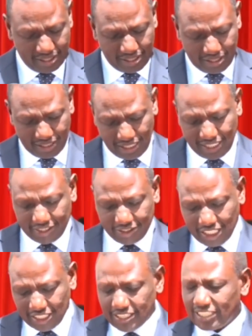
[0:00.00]
and it
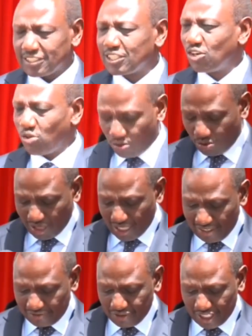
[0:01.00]
changes the whole
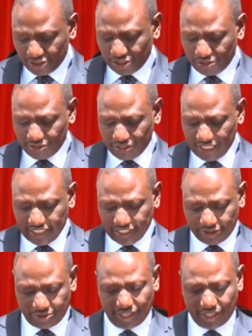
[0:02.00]
aviation industry.